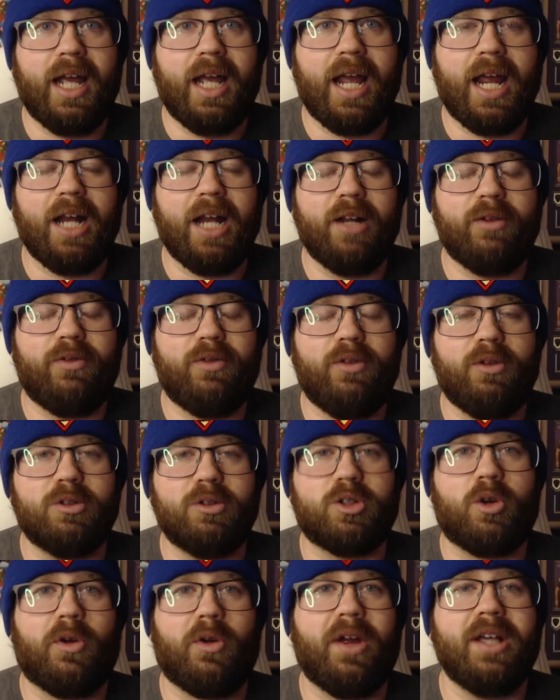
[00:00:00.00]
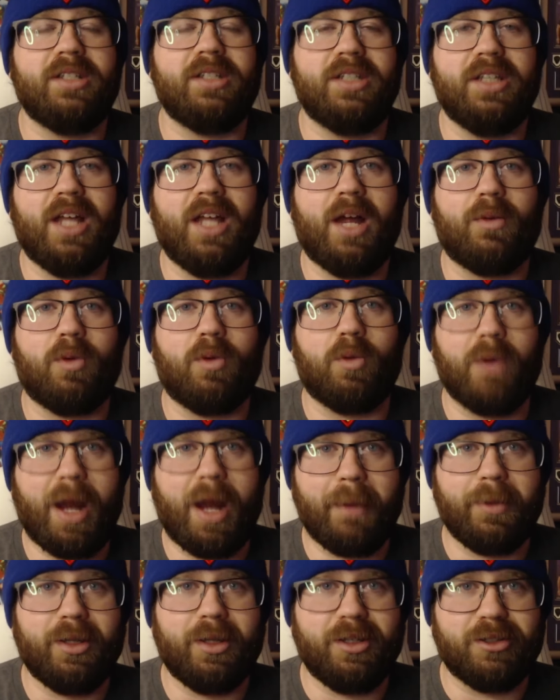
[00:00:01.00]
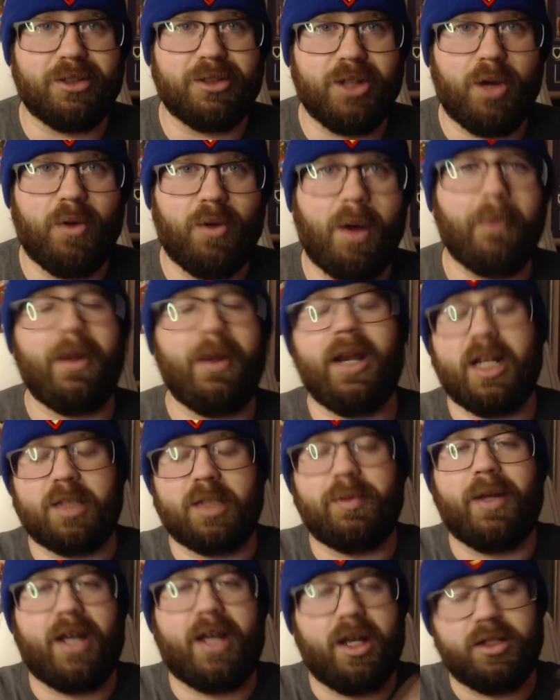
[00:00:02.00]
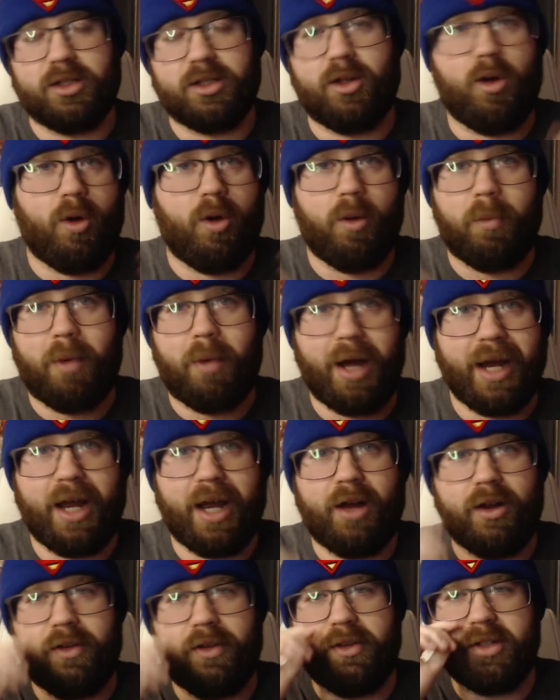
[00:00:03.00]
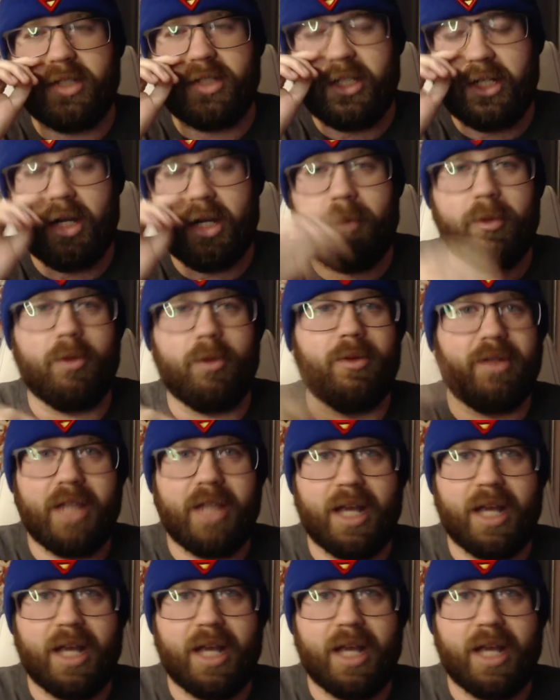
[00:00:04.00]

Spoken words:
And it feels crazy that we're wrapping the show up, and it's because of the whole buyout of the CW with